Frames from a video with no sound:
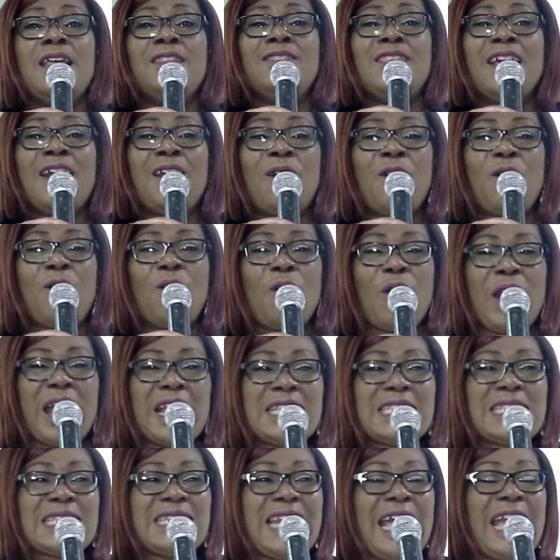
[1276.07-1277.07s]
the
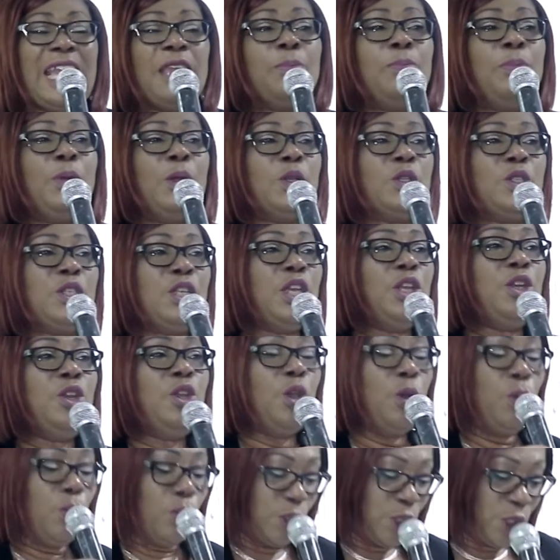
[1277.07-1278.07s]
Christ-like beauty in
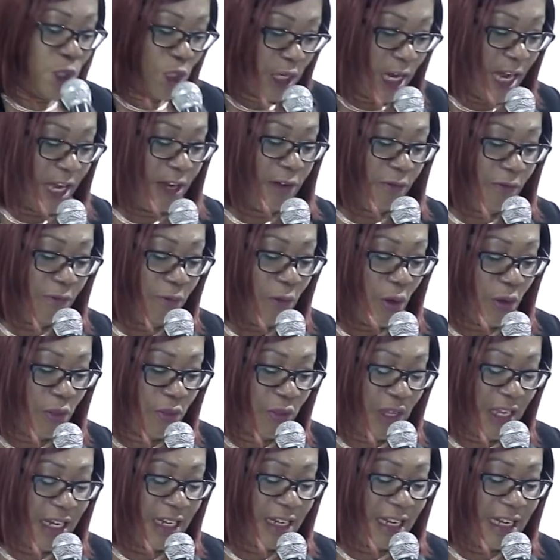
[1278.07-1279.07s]
you will shine
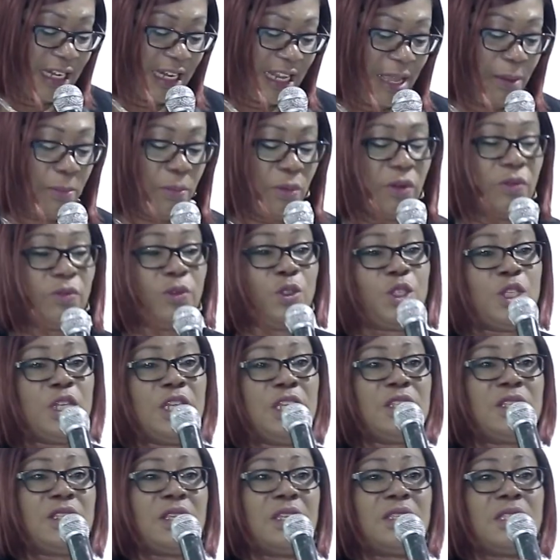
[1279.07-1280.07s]
forth in the name of
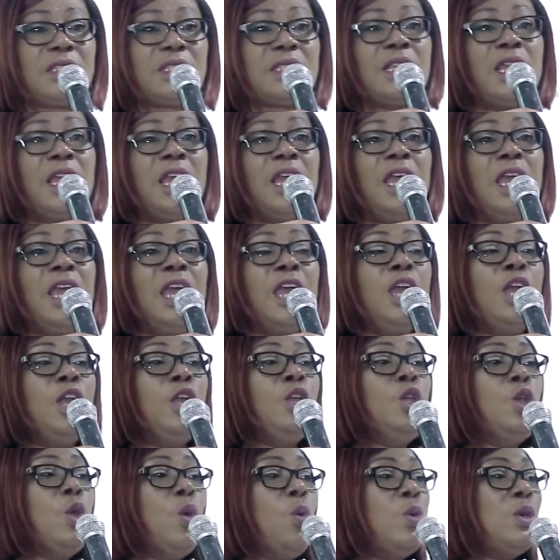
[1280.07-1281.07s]
Jesus.
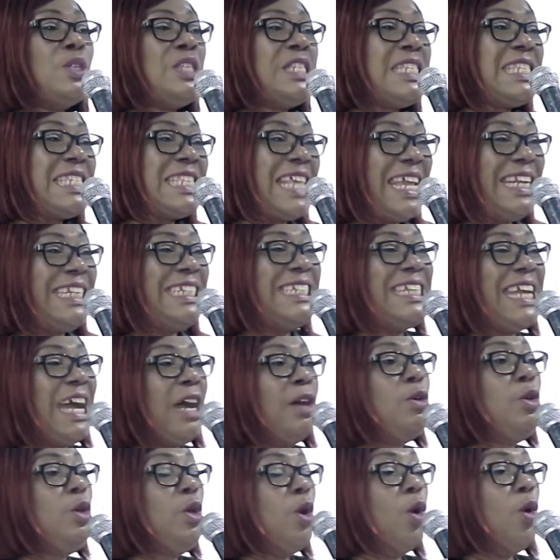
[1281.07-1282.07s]
You will send
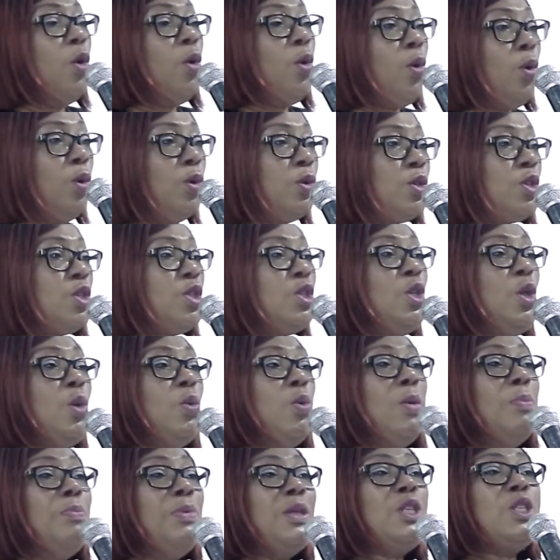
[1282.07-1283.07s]
down your roots. You
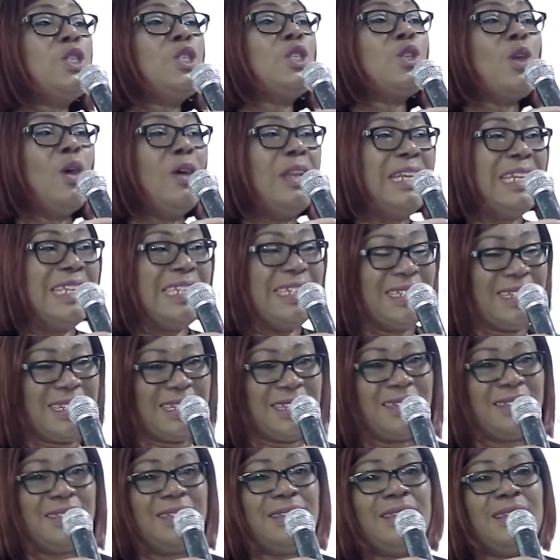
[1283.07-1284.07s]
will be solid.
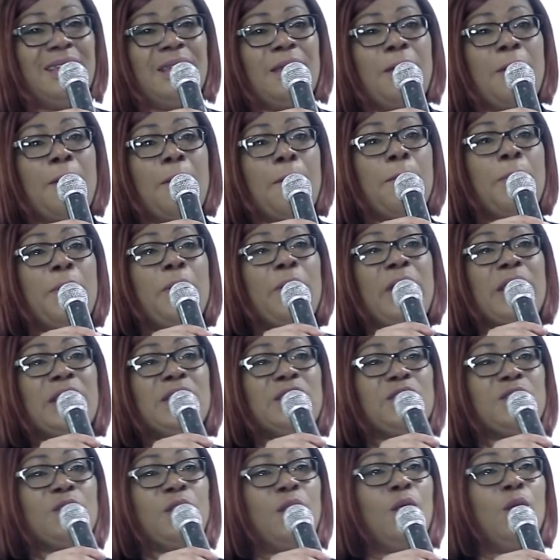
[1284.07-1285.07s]

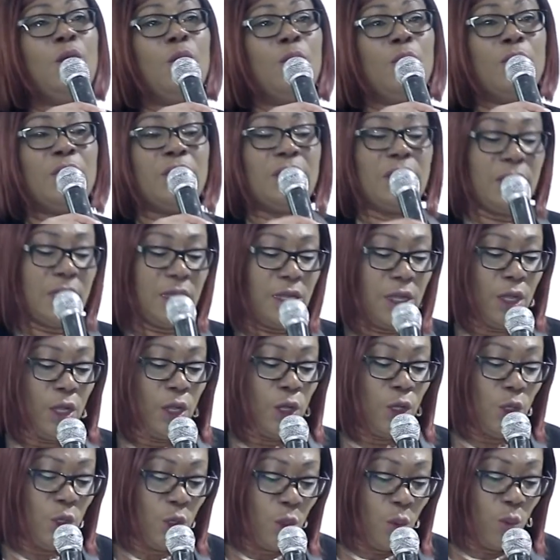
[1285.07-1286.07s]
Praise the Lord.
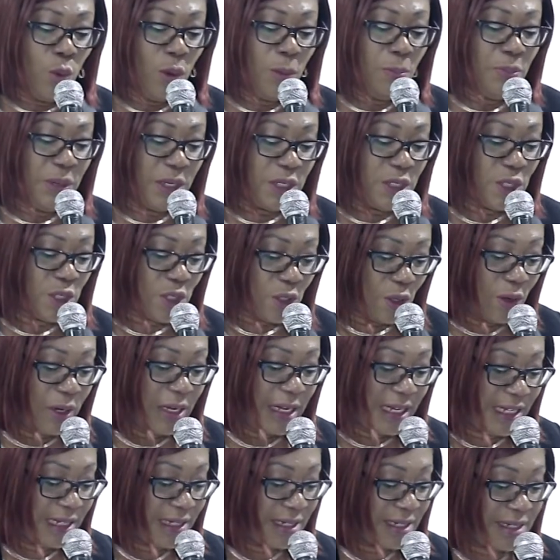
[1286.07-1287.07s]
You will be
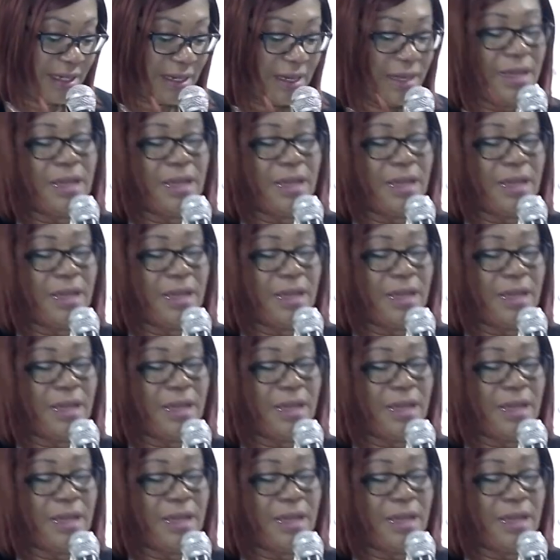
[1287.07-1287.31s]
solid.